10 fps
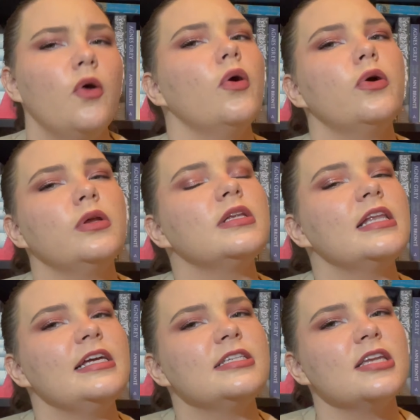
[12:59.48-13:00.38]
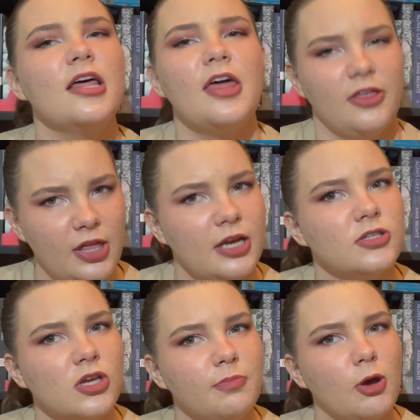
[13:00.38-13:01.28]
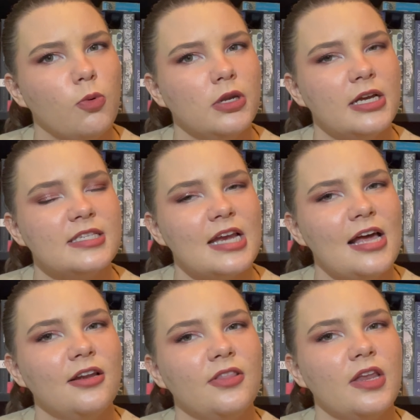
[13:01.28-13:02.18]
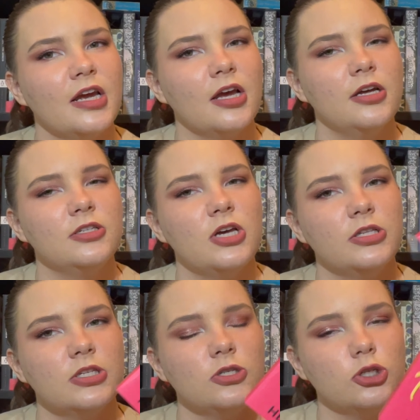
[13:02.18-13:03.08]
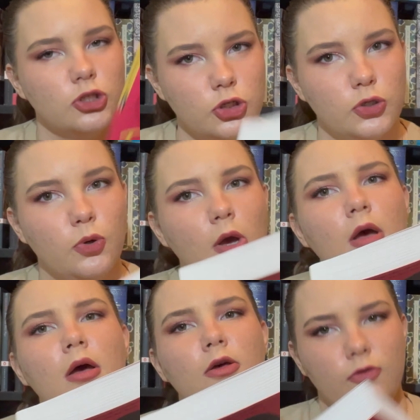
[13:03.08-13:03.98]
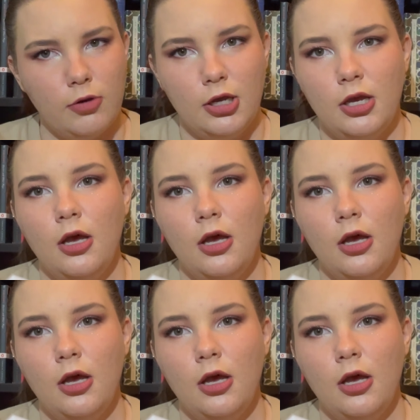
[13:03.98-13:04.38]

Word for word: or at least they think it's going to be a one night stand, and then it go turns into two, three,